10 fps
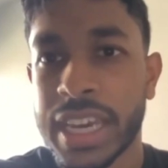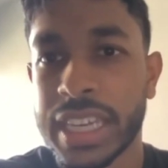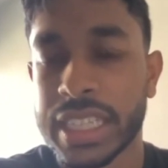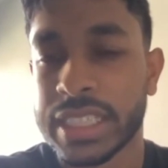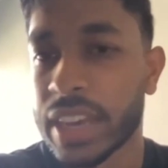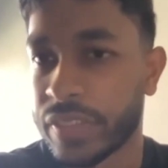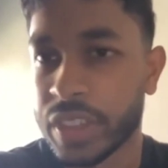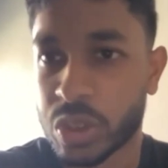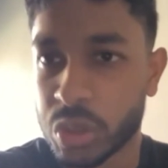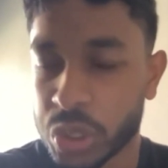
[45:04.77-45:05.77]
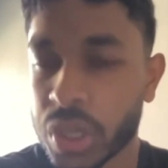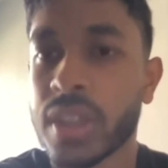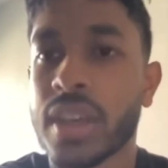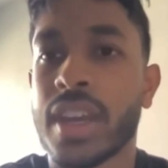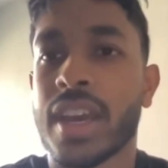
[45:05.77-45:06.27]
is definitely
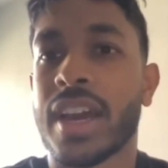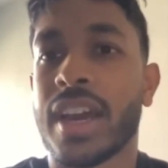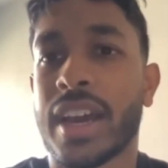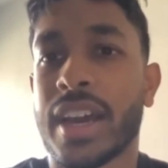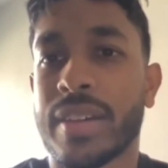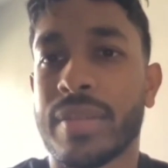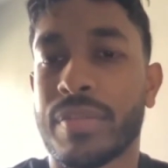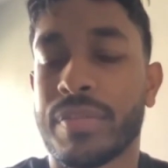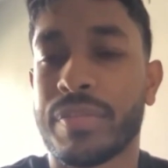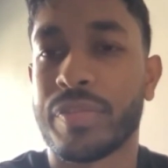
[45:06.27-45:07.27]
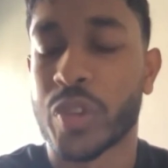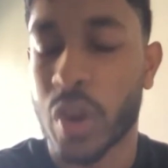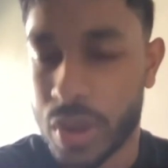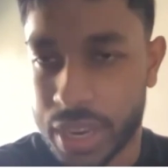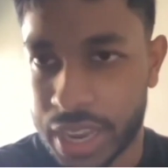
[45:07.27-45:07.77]
crucial.
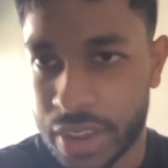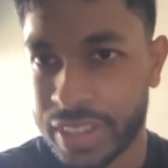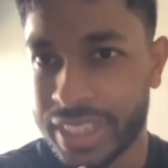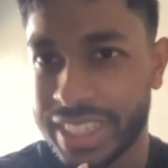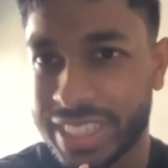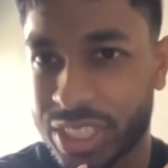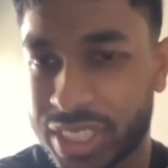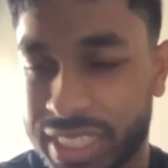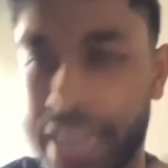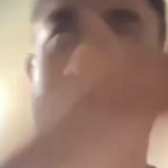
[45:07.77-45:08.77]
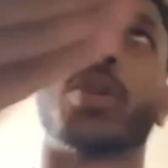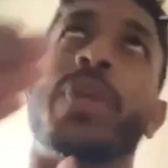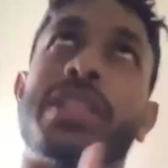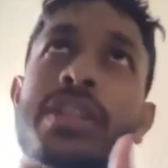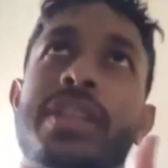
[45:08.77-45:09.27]
So yeah, definitely. Yeah. So
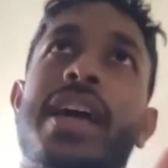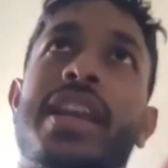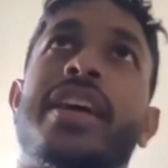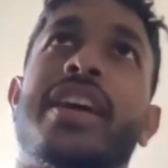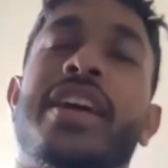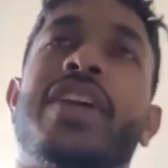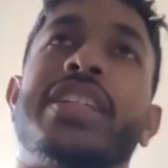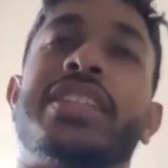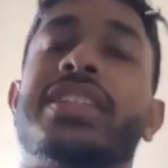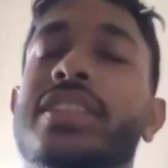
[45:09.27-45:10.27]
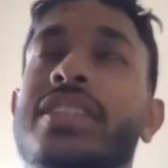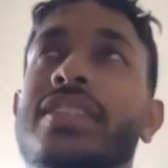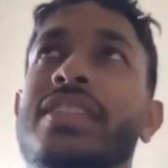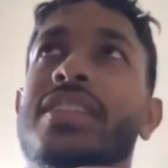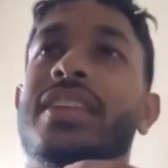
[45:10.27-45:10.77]
basically that advice
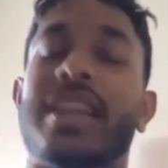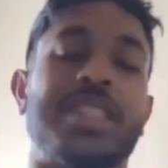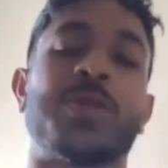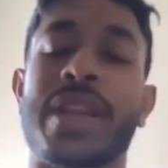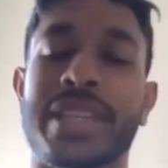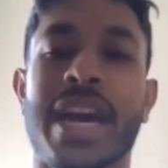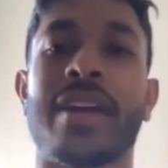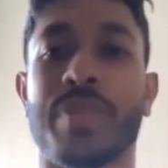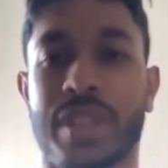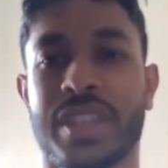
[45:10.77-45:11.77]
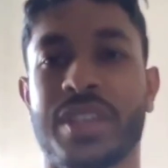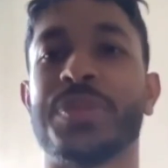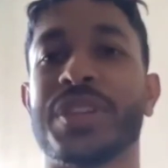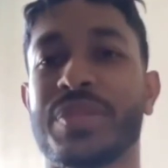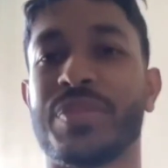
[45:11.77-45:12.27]
is, spend time building
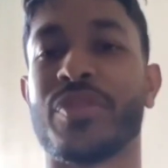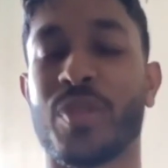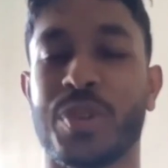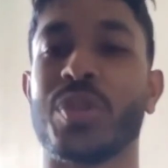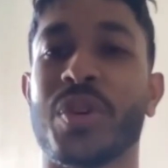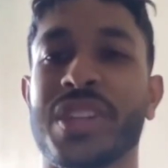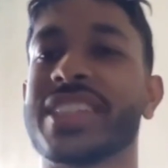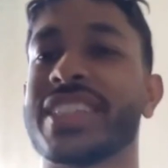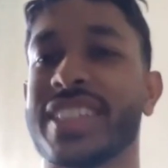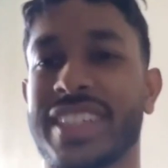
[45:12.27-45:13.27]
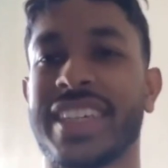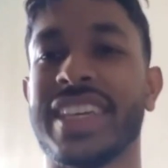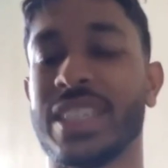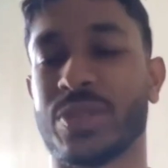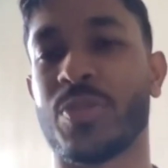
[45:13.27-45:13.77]
community before you launch
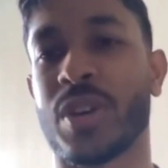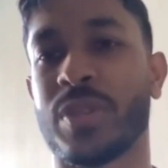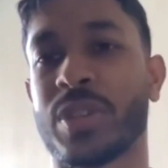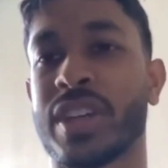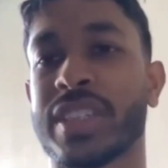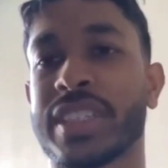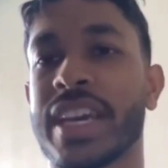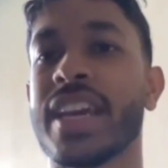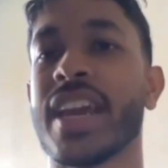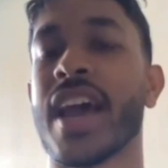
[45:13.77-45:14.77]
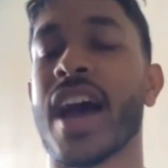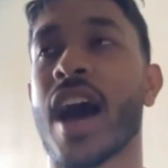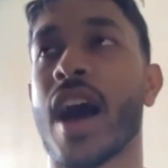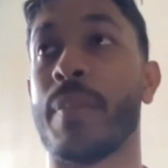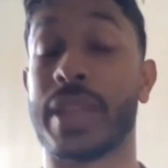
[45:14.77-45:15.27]
is what we're trying to say.
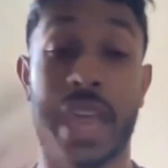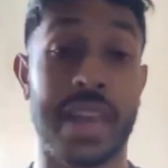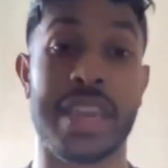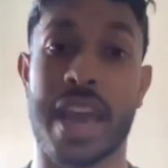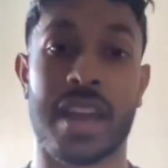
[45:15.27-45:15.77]
But then,